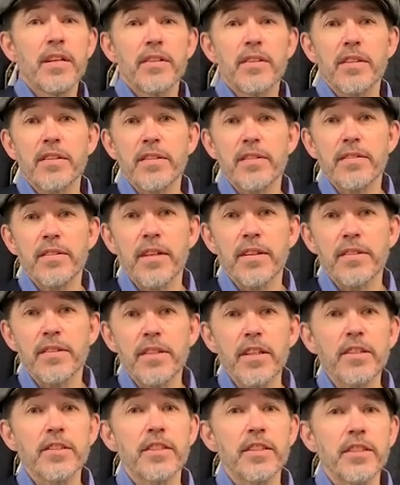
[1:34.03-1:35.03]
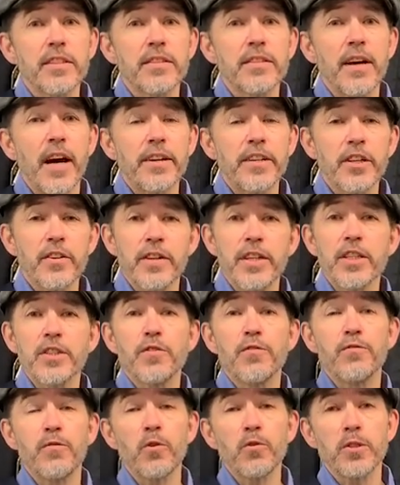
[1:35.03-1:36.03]
the 30 degrees,
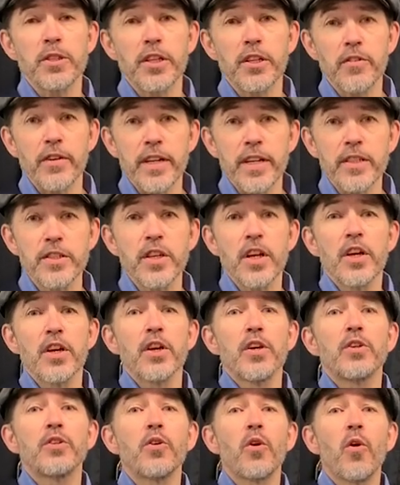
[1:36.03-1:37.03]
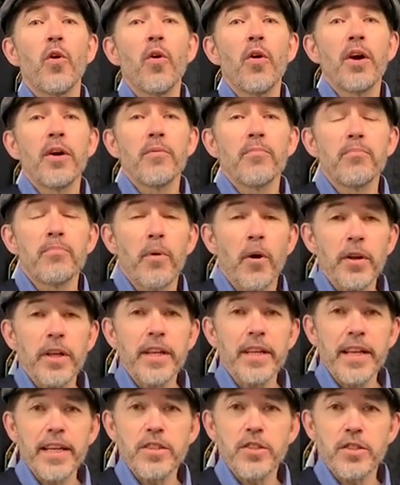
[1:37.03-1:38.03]
40 degrees, your
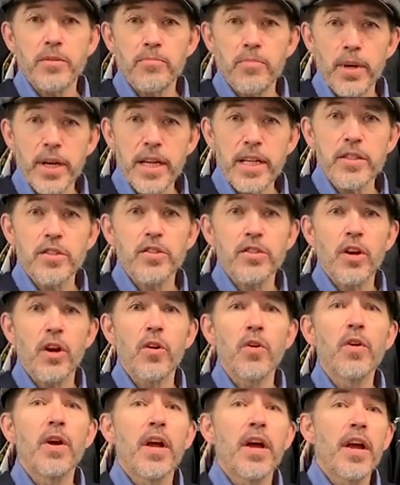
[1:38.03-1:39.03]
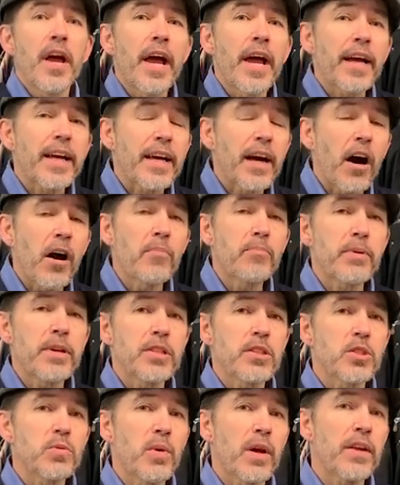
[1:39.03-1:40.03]
body needs to breathe, so it can't
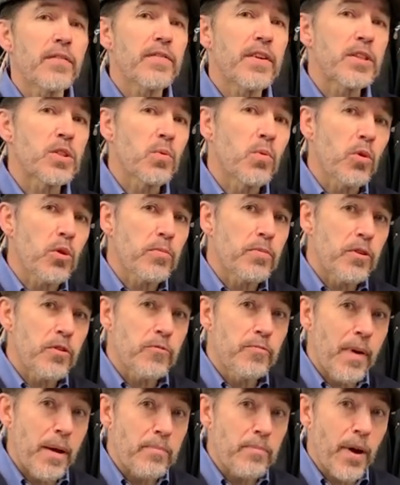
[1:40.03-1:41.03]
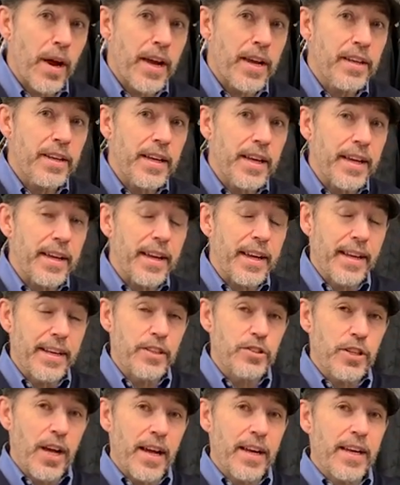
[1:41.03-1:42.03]
breathe as well if there's a waterproof membrane in
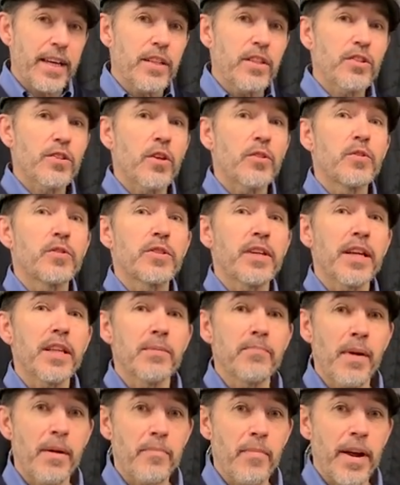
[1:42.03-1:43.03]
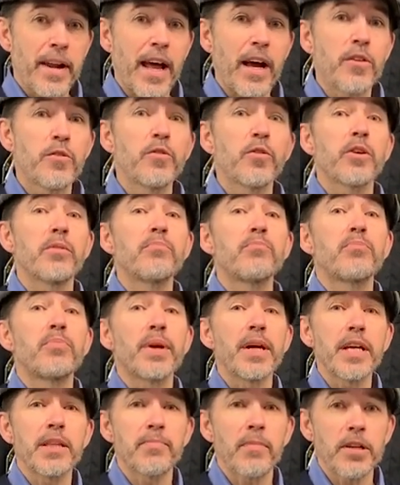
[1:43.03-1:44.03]
a jacket, so you take the membrane out, you can
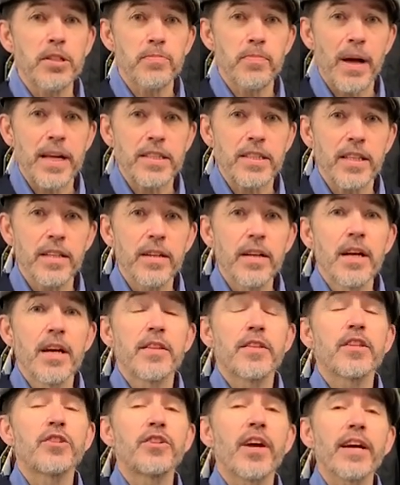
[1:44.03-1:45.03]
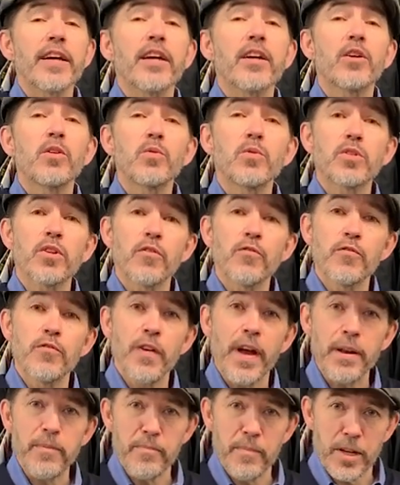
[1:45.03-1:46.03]
breathe much better. The jacket can also
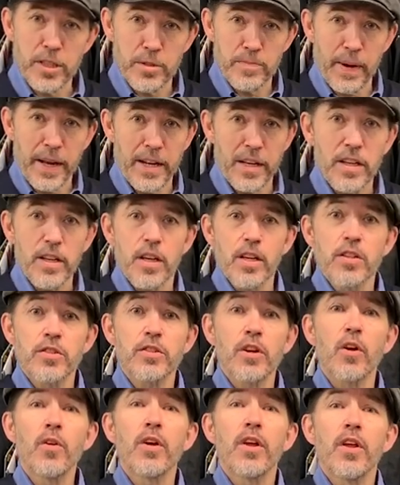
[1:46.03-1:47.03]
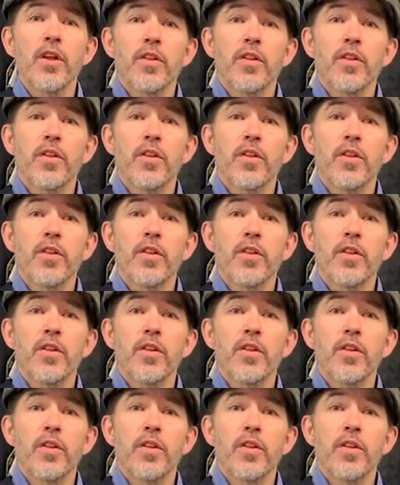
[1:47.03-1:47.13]
vent much better, so